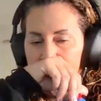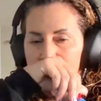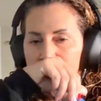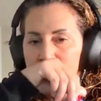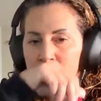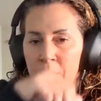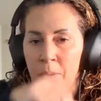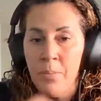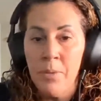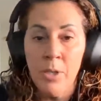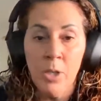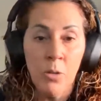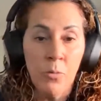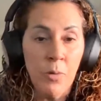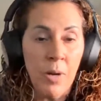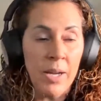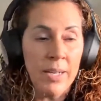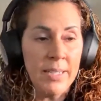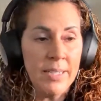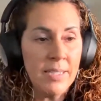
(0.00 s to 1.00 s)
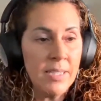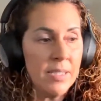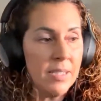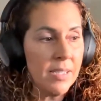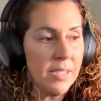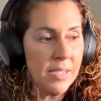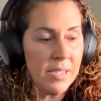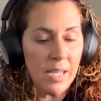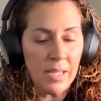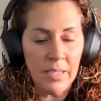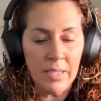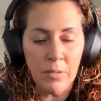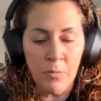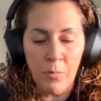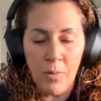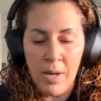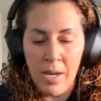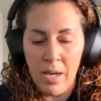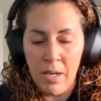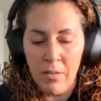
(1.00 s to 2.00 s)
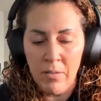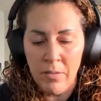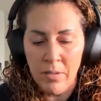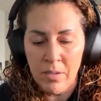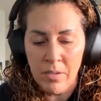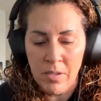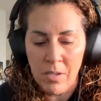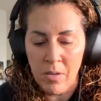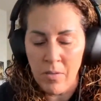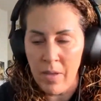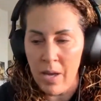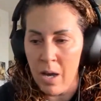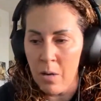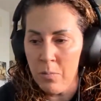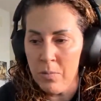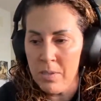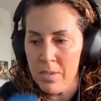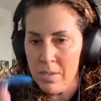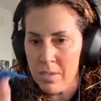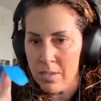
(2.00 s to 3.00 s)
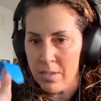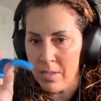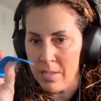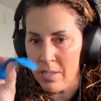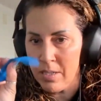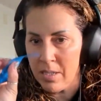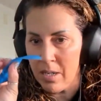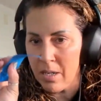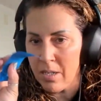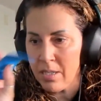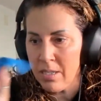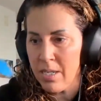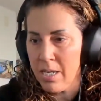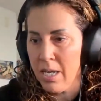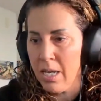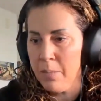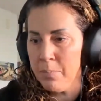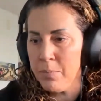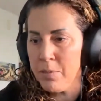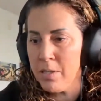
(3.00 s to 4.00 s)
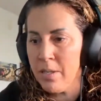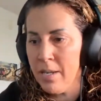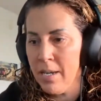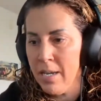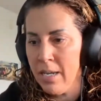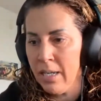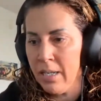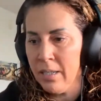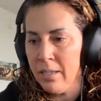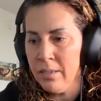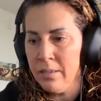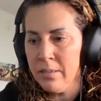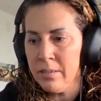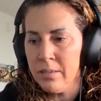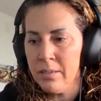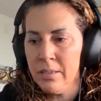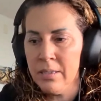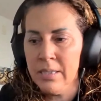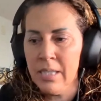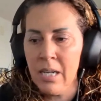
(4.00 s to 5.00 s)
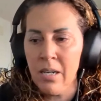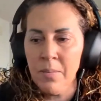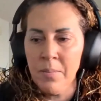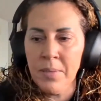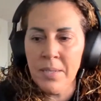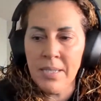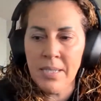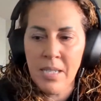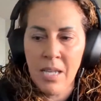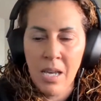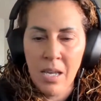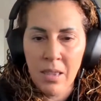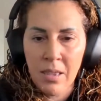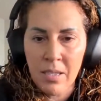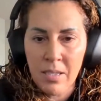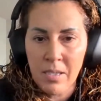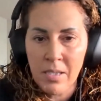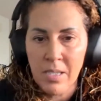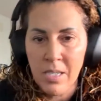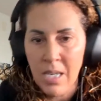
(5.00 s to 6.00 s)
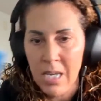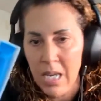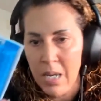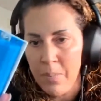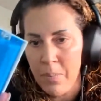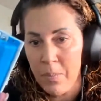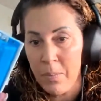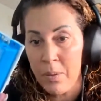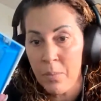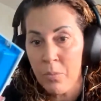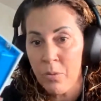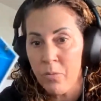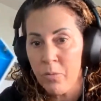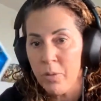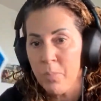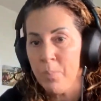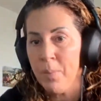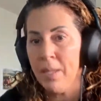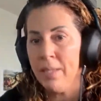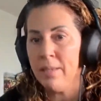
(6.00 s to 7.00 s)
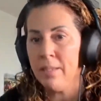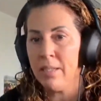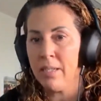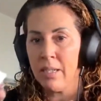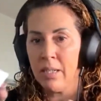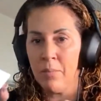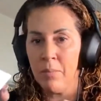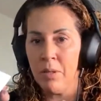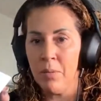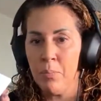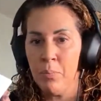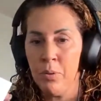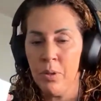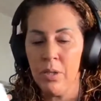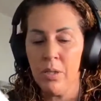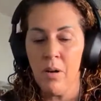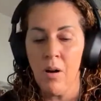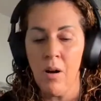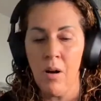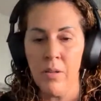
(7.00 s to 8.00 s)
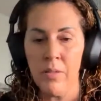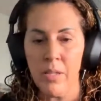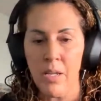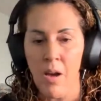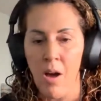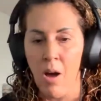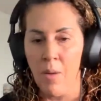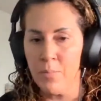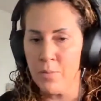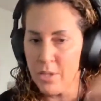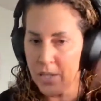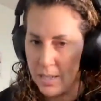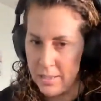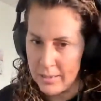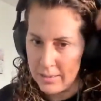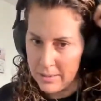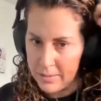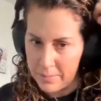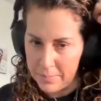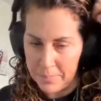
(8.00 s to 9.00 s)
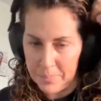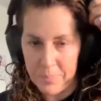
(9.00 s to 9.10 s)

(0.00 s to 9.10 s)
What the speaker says: So I'm going to go right into the second round. So that was duct tape to hand. Now I'm going to take this tape. I'm going to move with Bentley and I'm going to put it on the object.